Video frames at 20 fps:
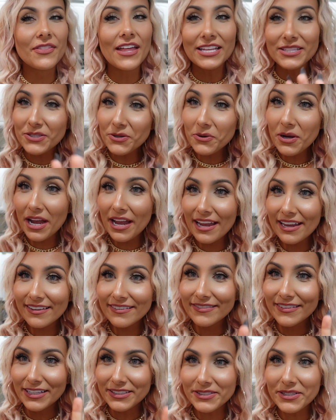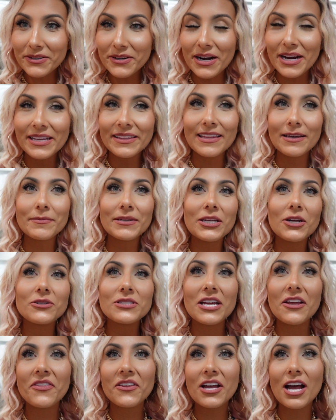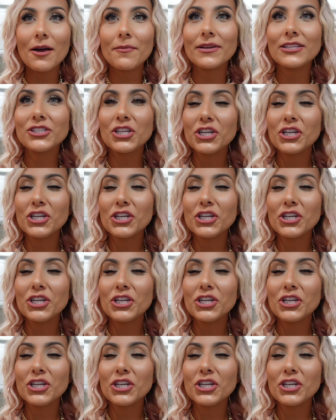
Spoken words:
That's okay. That's all right. Let me know down in the comments,